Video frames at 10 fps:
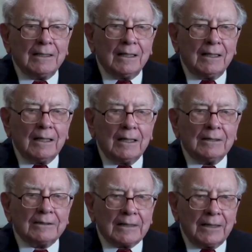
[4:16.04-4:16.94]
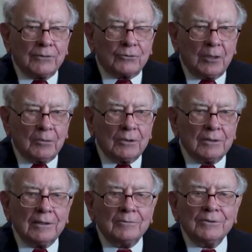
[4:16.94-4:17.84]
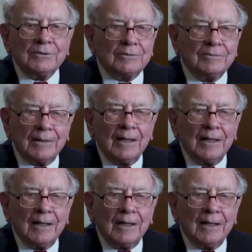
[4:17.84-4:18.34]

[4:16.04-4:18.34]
they got in trouble. I mean,